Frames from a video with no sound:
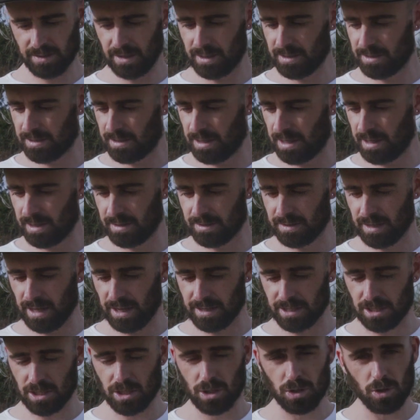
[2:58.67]
These things
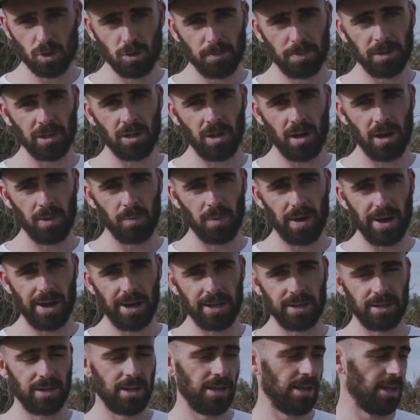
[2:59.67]
are super
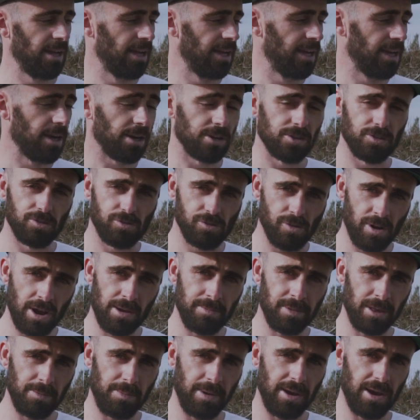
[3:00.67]
lightweight,
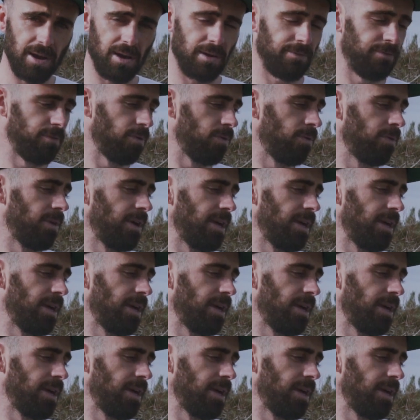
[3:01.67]
extremely powerful.